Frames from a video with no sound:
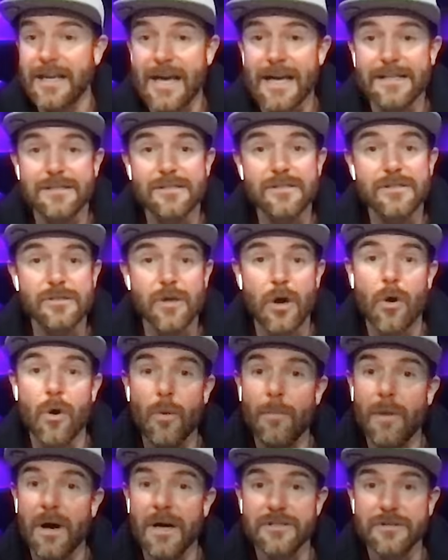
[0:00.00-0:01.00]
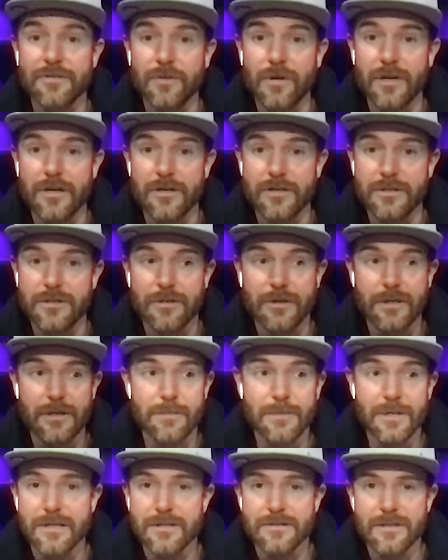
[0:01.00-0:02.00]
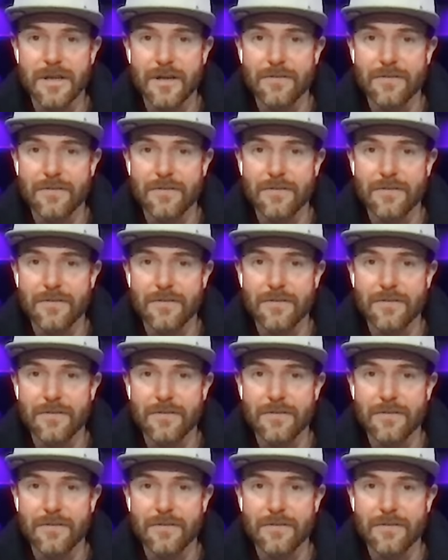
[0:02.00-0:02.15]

guess so much of what you're doing because